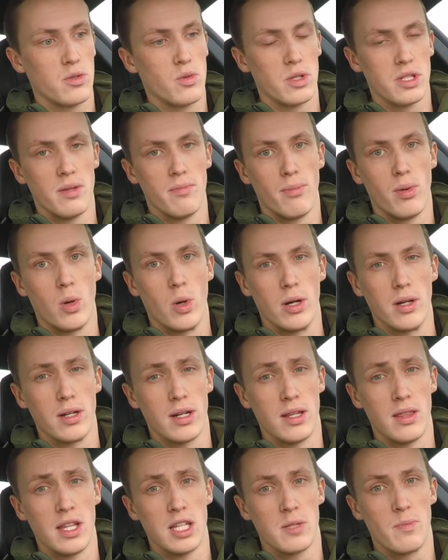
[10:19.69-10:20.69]
what's
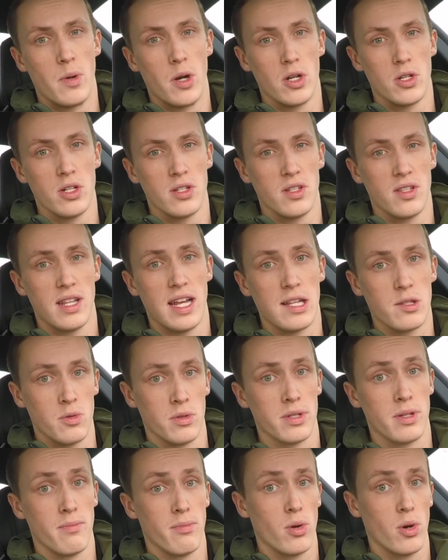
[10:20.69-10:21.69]
important in this purchase, and that's
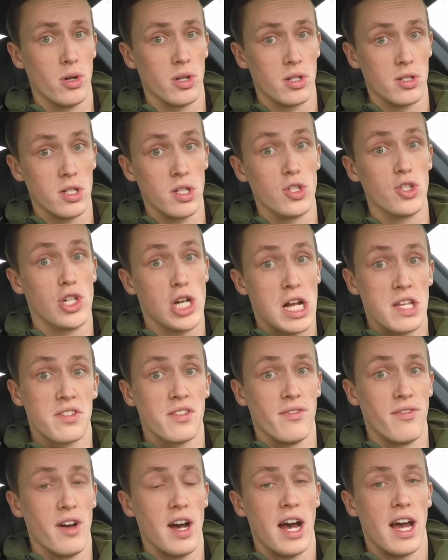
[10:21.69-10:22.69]
what's important to
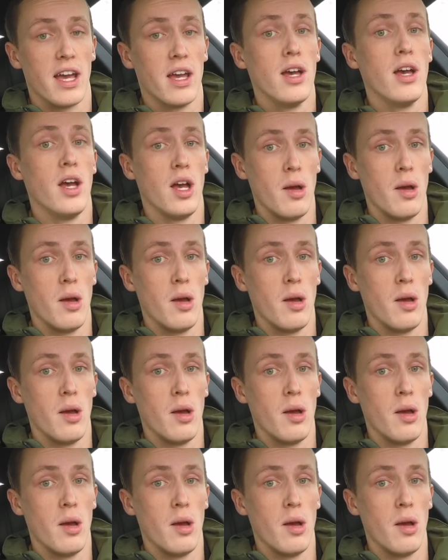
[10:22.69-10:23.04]
justify